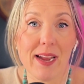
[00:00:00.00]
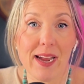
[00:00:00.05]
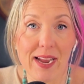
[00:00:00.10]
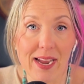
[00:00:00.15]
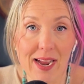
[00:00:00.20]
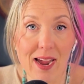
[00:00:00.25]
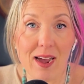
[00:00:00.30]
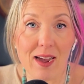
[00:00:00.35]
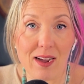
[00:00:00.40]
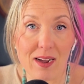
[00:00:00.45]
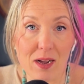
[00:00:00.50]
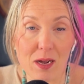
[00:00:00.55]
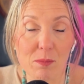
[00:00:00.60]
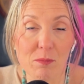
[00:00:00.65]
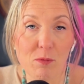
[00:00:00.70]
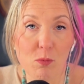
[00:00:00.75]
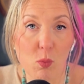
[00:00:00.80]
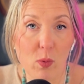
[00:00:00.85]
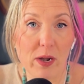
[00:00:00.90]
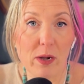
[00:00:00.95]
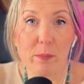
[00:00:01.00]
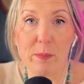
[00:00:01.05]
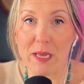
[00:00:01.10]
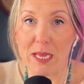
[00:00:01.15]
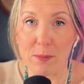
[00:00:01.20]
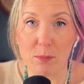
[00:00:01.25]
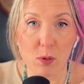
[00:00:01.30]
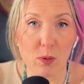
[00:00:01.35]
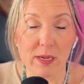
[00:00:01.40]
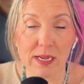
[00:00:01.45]
a hub where
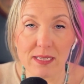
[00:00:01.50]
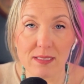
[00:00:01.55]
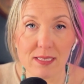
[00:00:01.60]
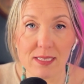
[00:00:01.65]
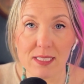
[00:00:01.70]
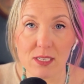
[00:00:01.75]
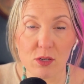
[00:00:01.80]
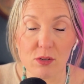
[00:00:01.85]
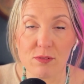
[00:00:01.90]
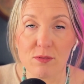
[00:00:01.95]
people can still